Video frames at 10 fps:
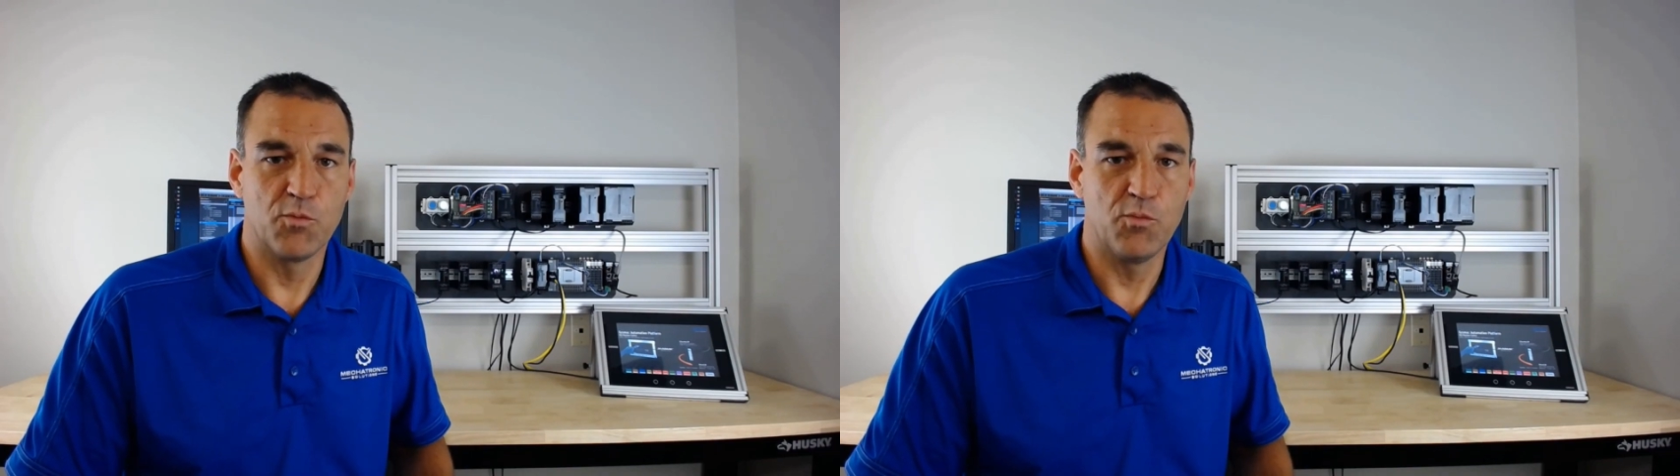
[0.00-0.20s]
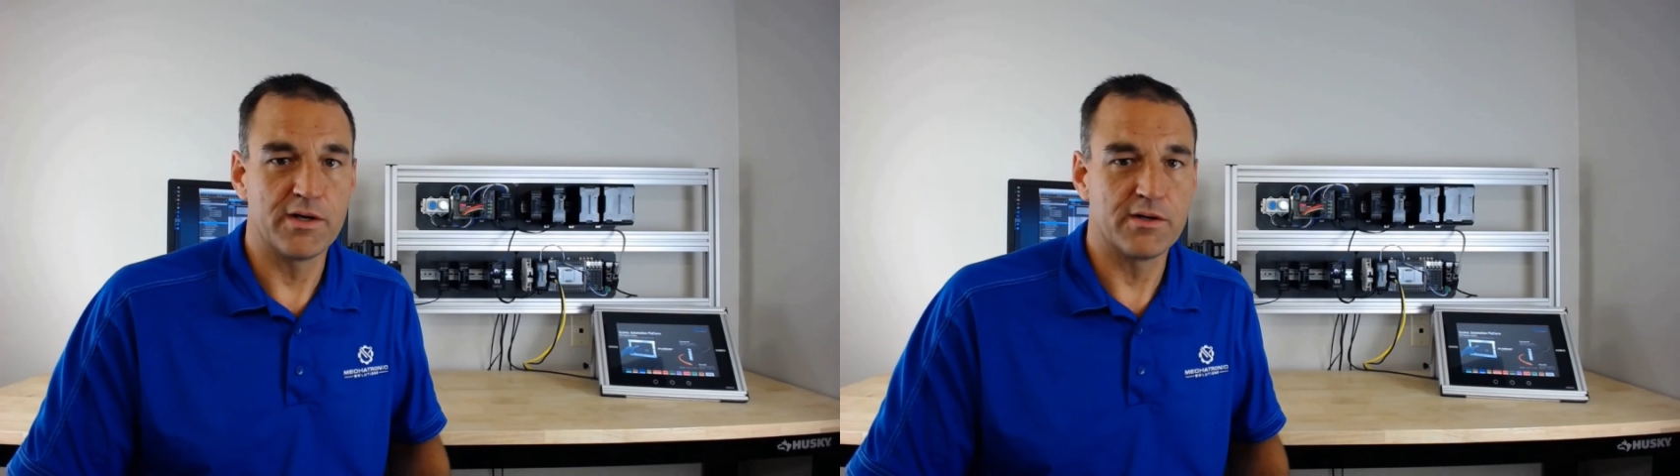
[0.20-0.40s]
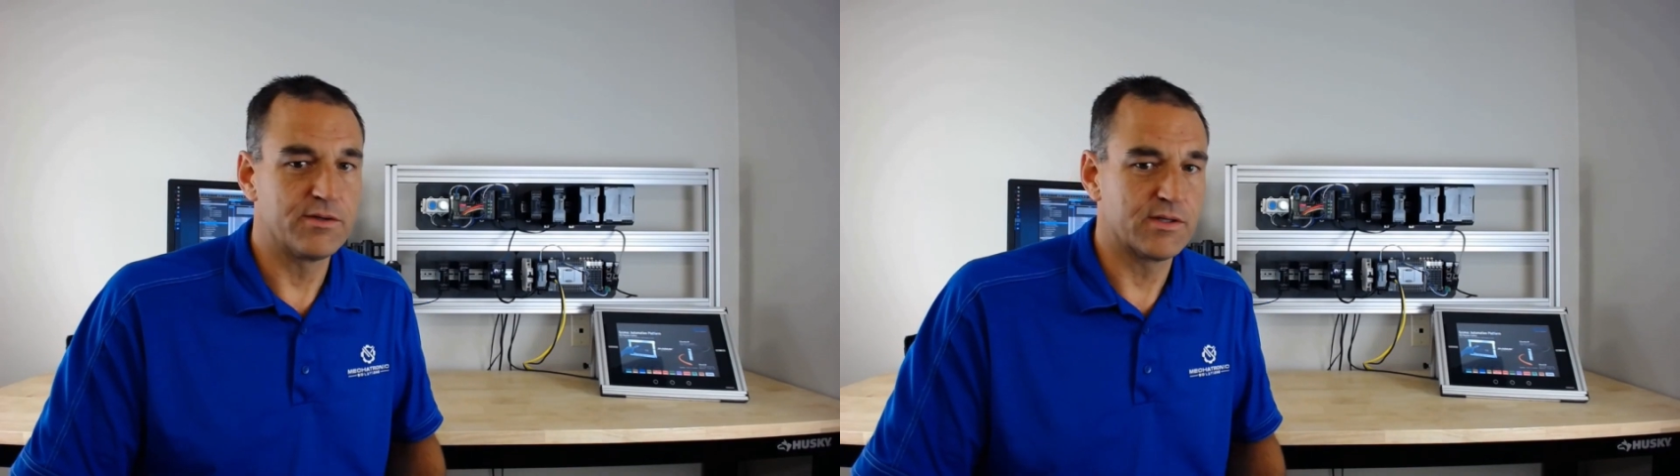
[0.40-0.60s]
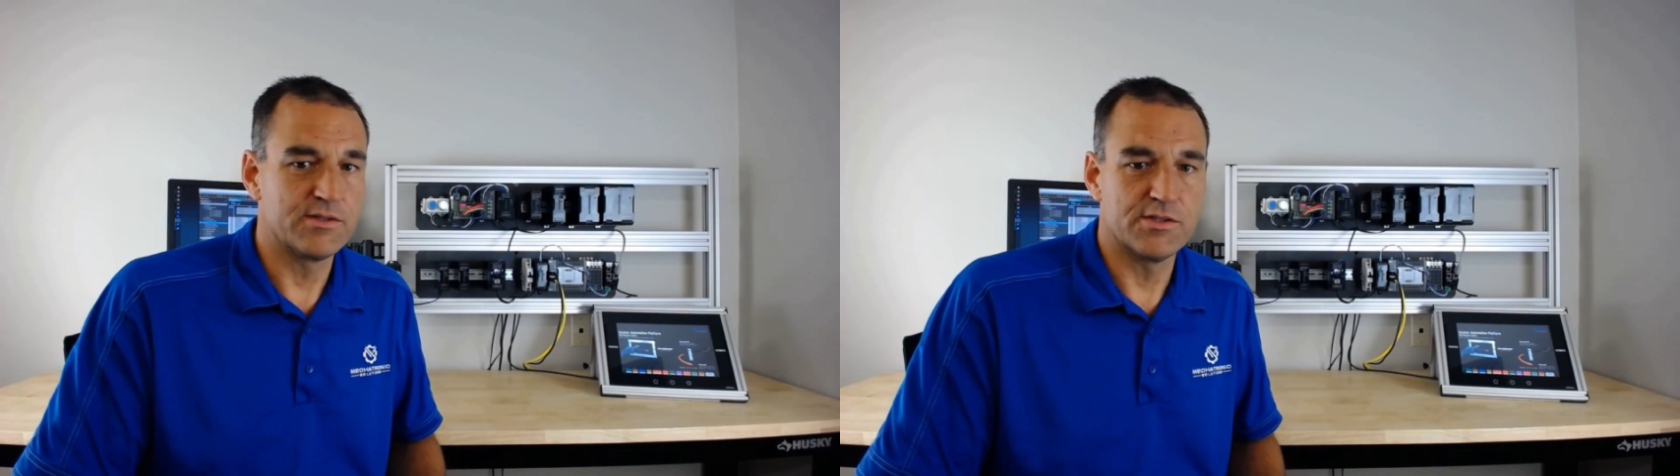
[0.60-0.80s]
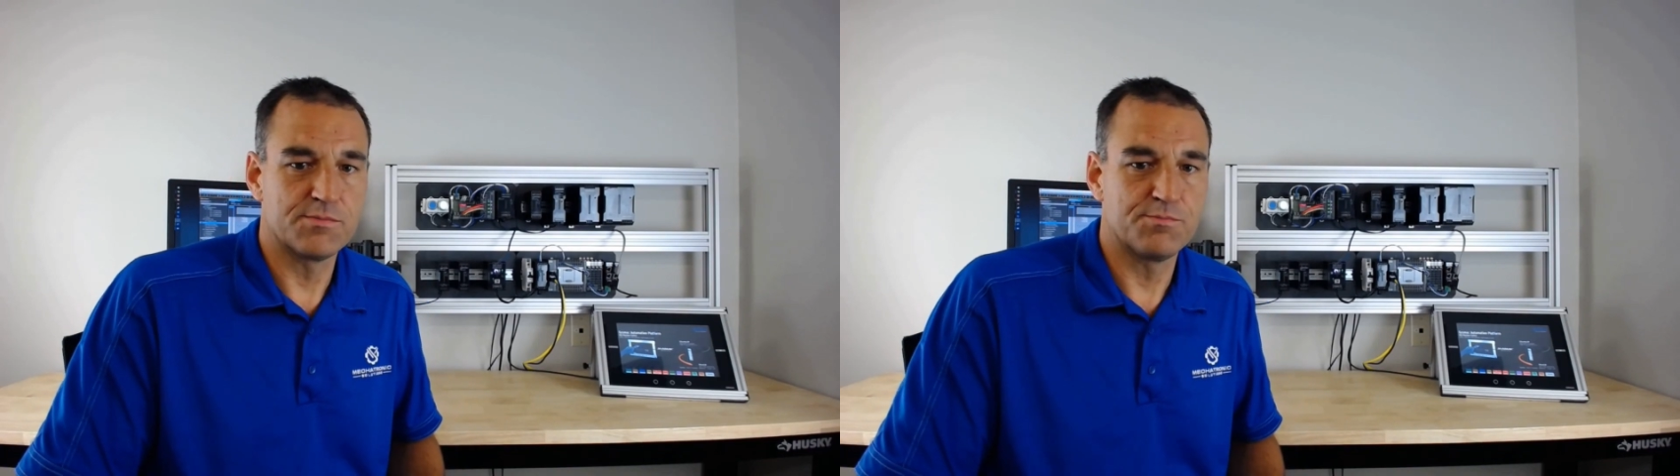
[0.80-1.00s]
wire, you
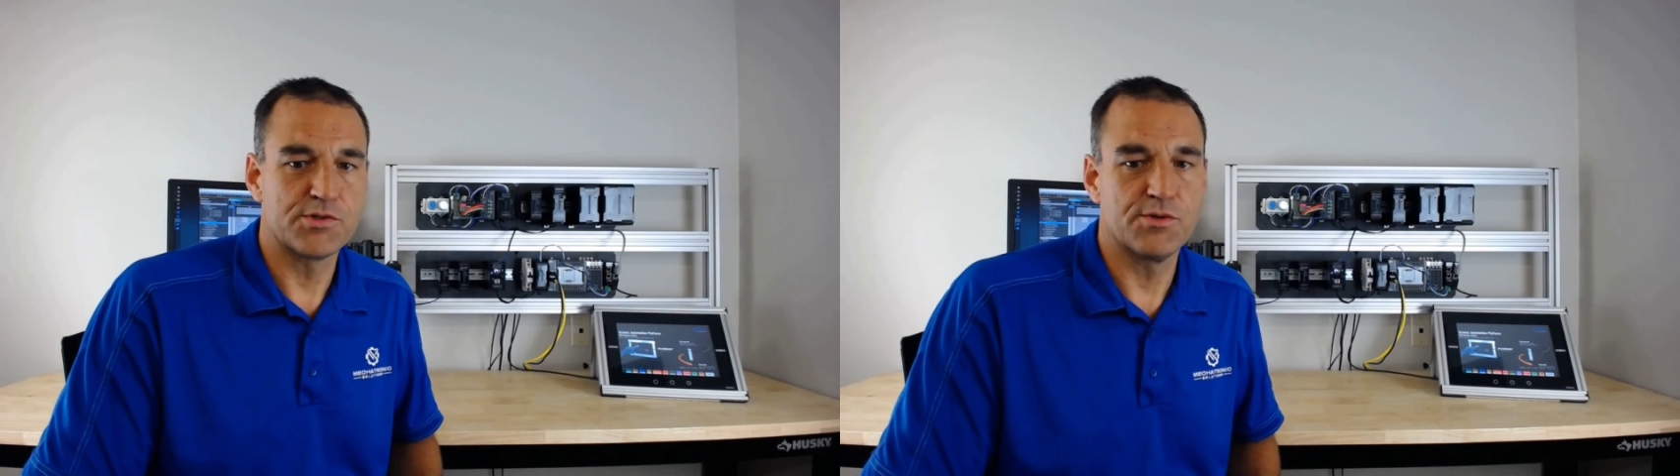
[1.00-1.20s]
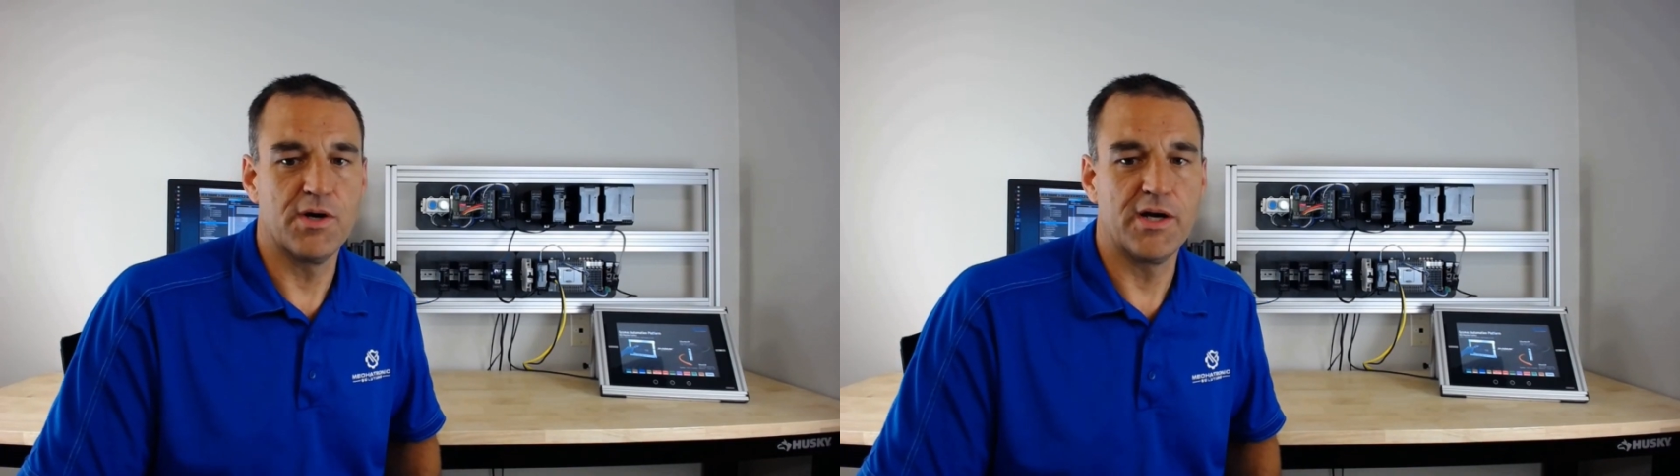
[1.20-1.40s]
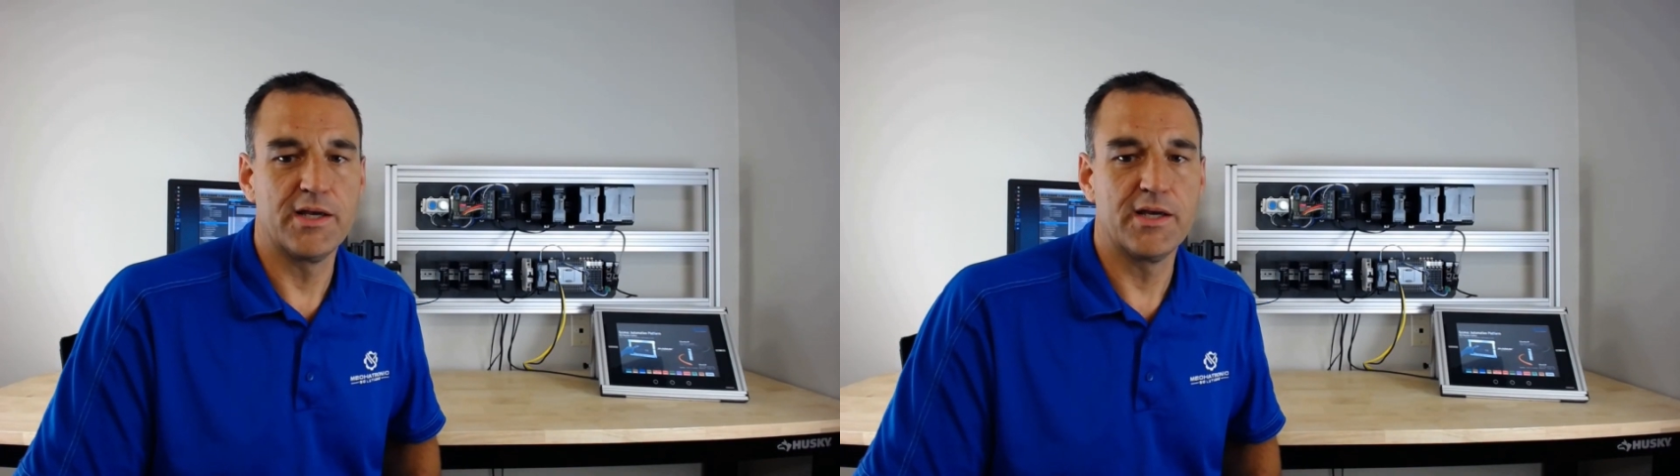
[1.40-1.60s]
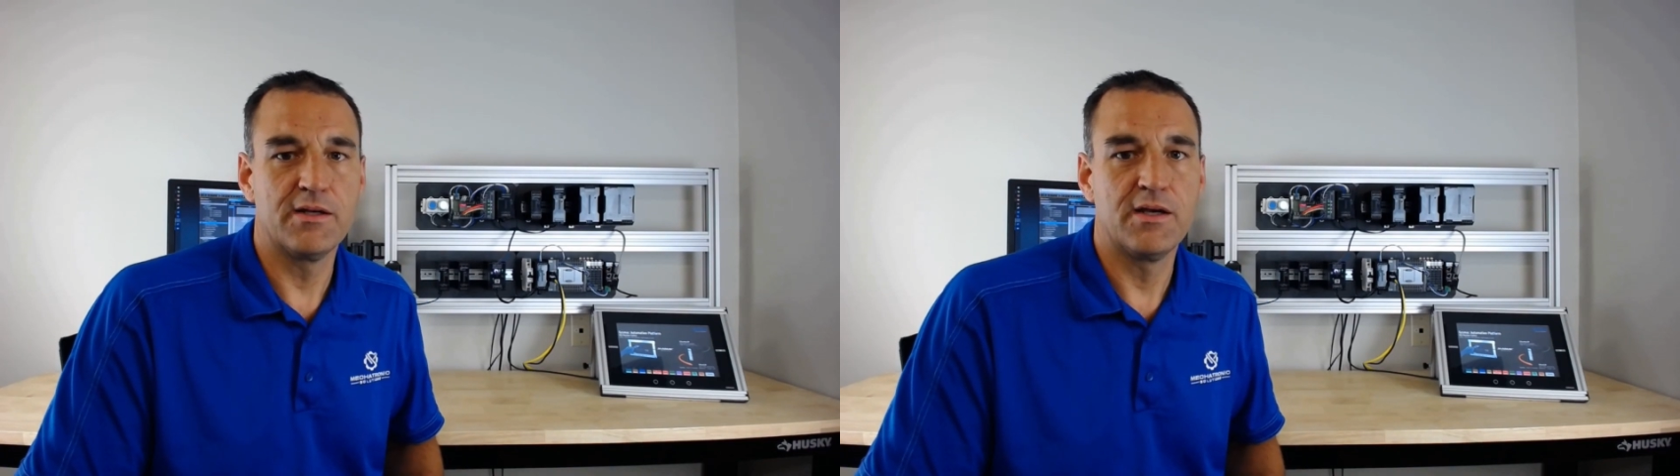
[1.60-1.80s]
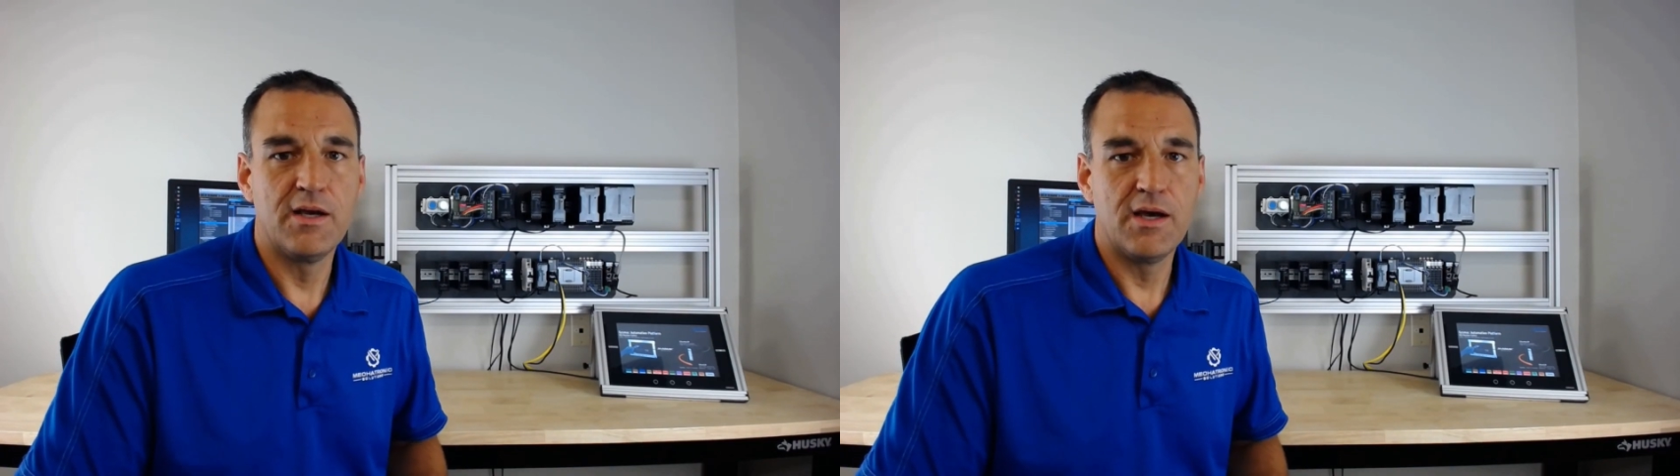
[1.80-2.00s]
can just push it right in.